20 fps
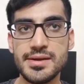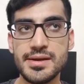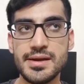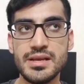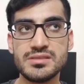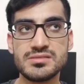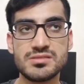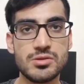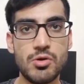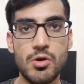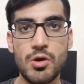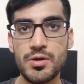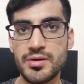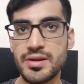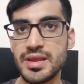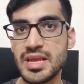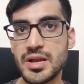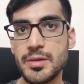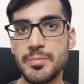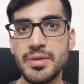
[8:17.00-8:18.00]
is not
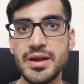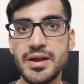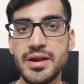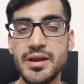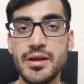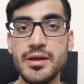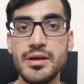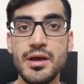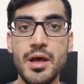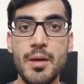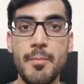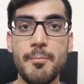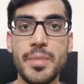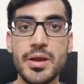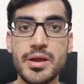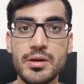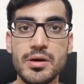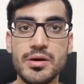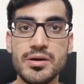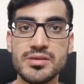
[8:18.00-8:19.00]
recommended
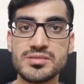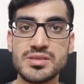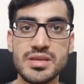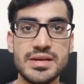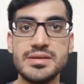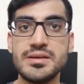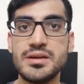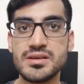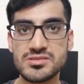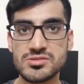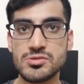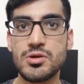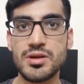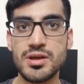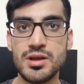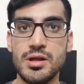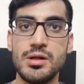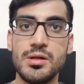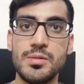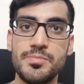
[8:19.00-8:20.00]
because it does not
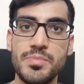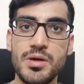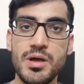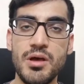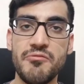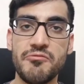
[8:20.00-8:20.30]
help.